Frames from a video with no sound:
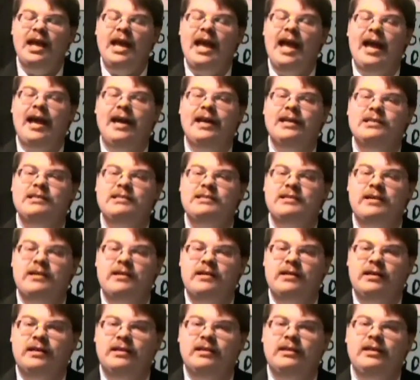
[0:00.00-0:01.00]
and
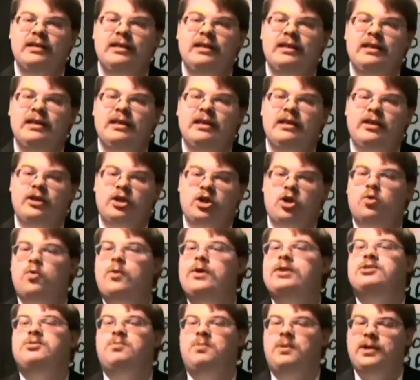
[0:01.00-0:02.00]

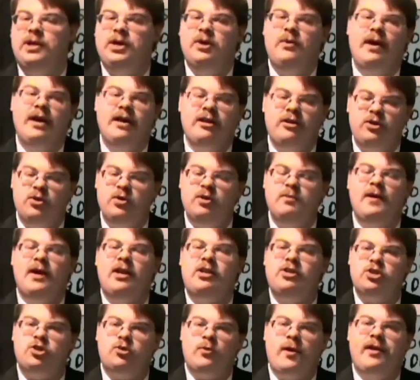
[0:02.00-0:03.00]
charisma. You know, I had a good
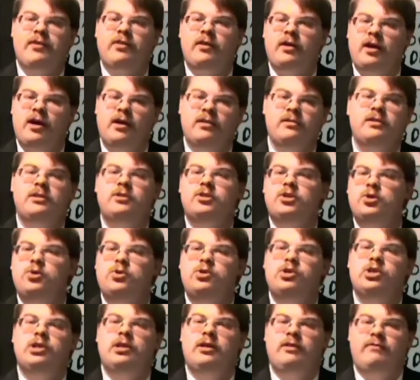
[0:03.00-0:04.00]
amount of strength and
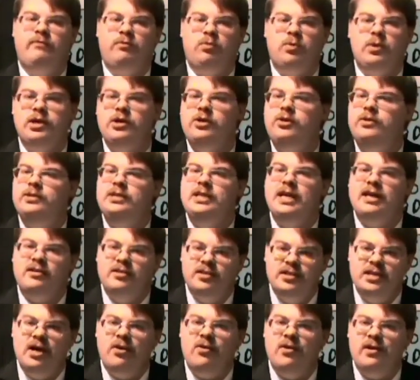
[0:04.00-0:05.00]
constitution and pretty good
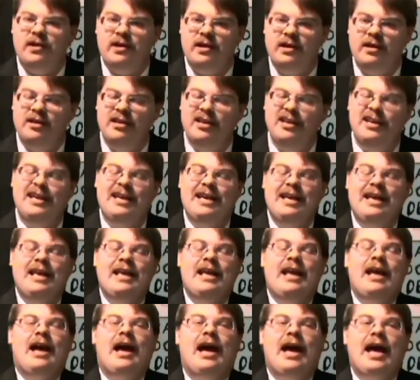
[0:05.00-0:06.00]
dexterity.
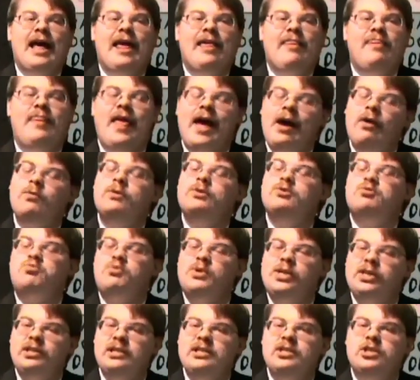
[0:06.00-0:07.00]
That was
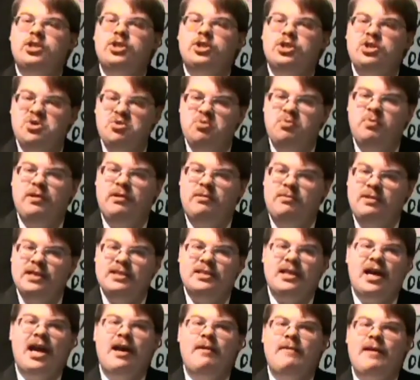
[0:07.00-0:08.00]
really stupid,
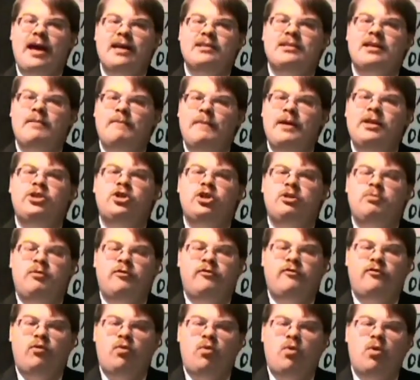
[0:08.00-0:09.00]
because as I mentioned
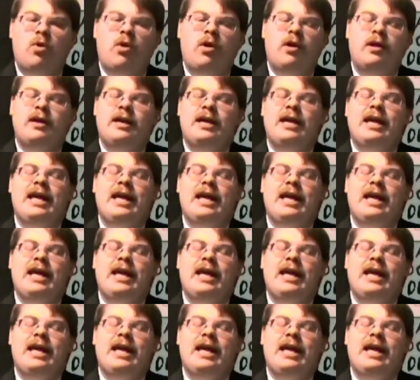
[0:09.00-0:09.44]
before,